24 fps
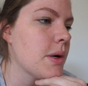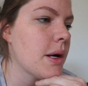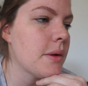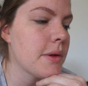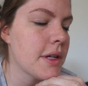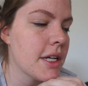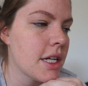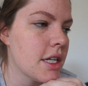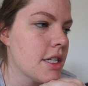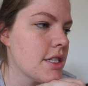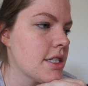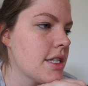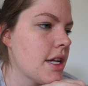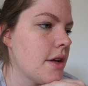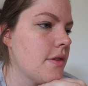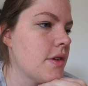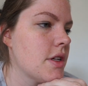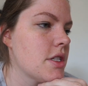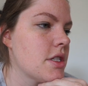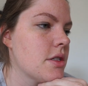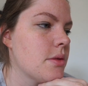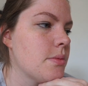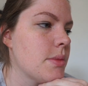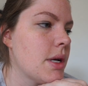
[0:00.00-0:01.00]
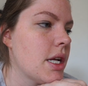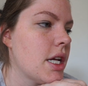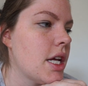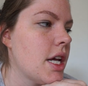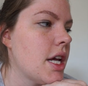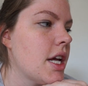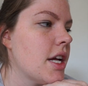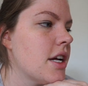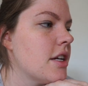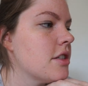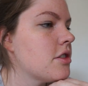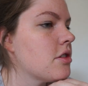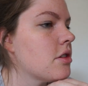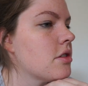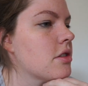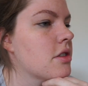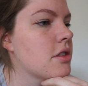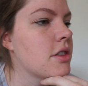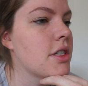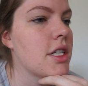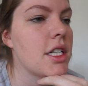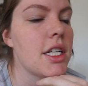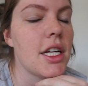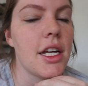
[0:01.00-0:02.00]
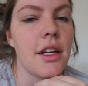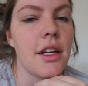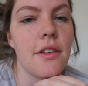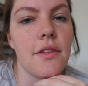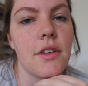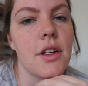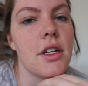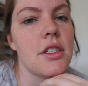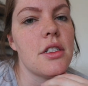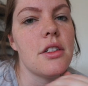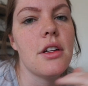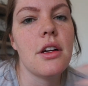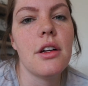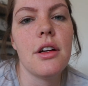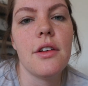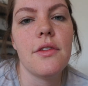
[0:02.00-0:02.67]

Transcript: probably gonna save us some money. It's also gonna give us